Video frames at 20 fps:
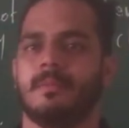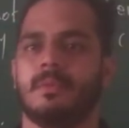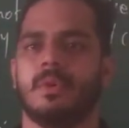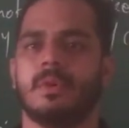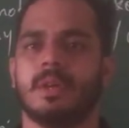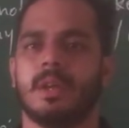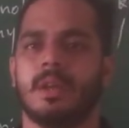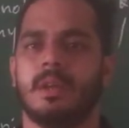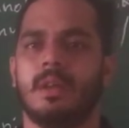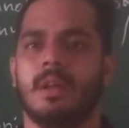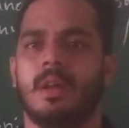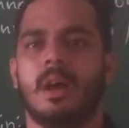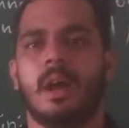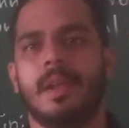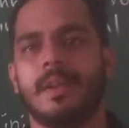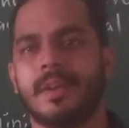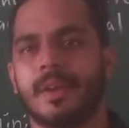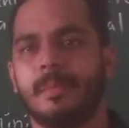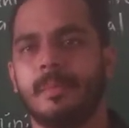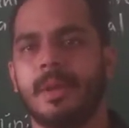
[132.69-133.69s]
Okay,
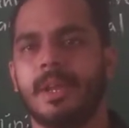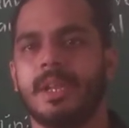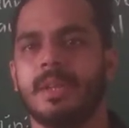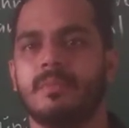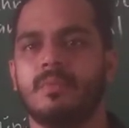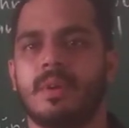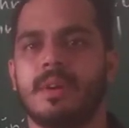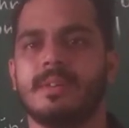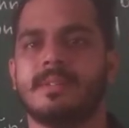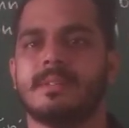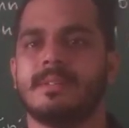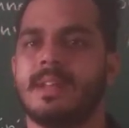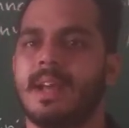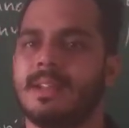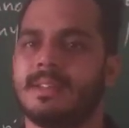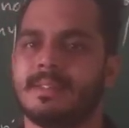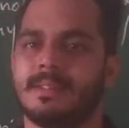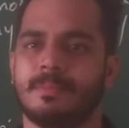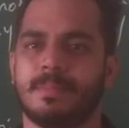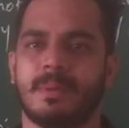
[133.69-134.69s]
and remaining ones
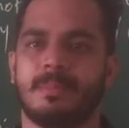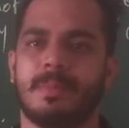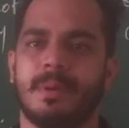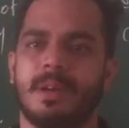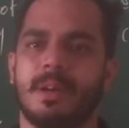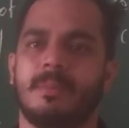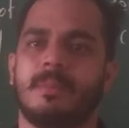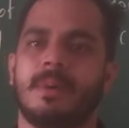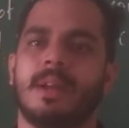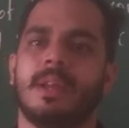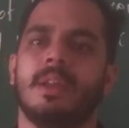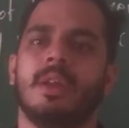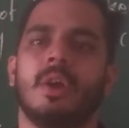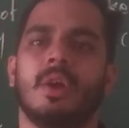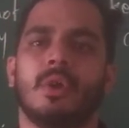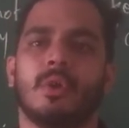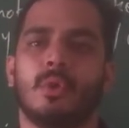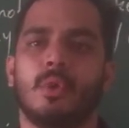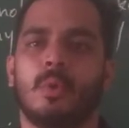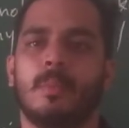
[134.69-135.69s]
that's prepared by
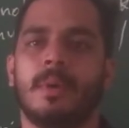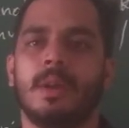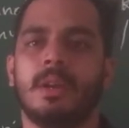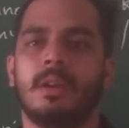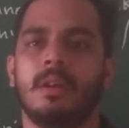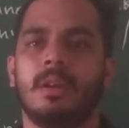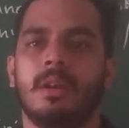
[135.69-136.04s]
human